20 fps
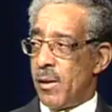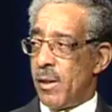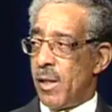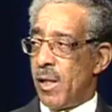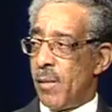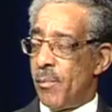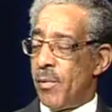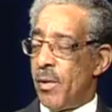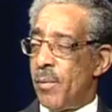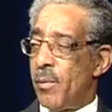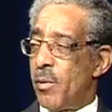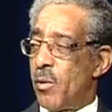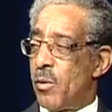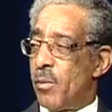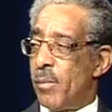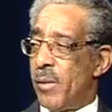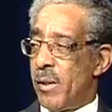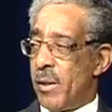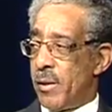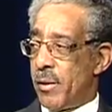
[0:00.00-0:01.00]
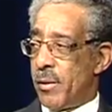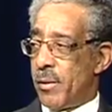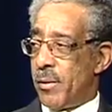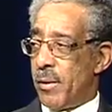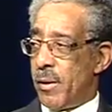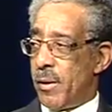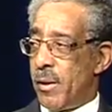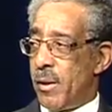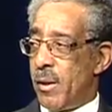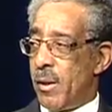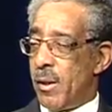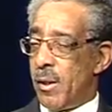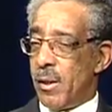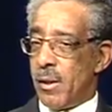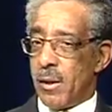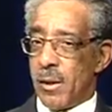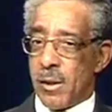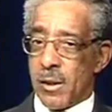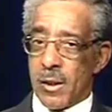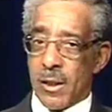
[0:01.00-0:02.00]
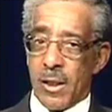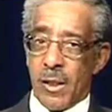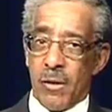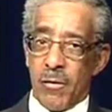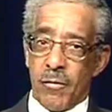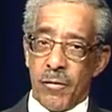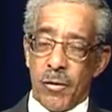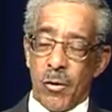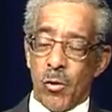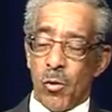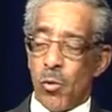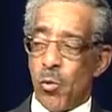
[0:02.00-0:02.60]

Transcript: you have people committed to it. The same folk